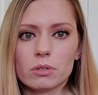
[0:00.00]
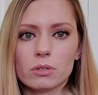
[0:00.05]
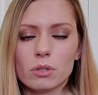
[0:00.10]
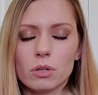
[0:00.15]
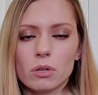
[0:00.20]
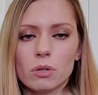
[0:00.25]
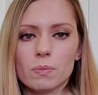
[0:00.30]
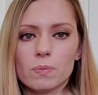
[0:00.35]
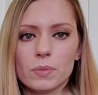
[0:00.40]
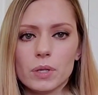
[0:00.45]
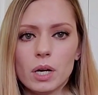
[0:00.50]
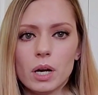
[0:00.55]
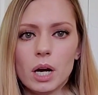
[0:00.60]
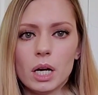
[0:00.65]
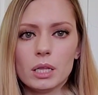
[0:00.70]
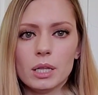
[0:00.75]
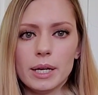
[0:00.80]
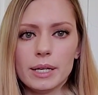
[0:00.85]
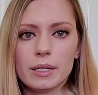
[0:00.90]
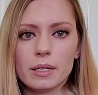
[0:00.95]
So
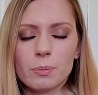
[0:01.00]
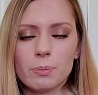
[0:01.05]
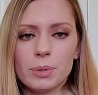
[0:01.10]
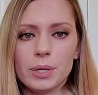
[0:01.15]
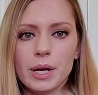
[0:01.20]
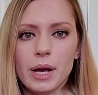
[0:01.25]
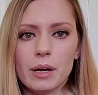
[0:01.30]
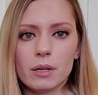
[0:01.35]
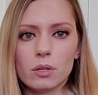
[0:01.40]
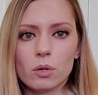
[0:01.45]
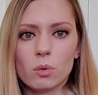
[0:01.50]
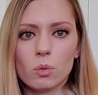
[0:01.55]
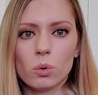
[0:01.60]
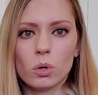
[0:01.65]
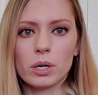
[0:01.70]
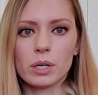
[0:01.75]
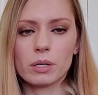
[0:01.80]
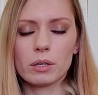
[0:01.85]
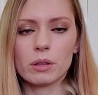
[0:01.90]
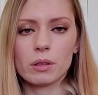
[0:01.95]
unlike in piano
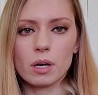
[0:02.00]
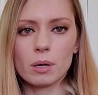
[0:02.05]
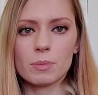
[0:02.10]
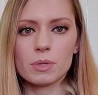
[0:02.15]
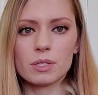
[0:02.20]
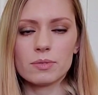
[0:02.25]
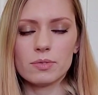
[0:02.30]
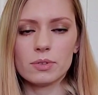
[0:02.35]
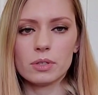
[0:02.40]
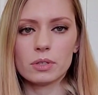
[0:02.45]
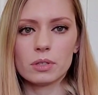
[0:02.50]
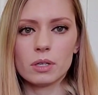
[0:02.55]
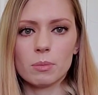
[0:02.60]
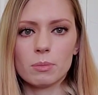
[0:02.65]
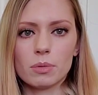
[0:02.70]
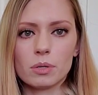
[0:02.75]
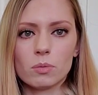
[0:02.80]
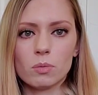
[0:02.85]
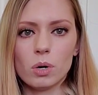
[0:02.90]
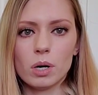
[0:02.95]
where thumb is finger
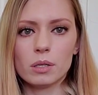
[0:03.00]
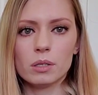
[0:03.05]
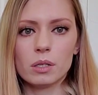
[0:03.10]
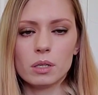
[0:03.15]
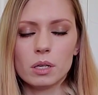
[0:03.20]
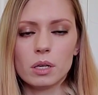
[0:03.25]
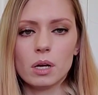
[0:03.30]
number 1,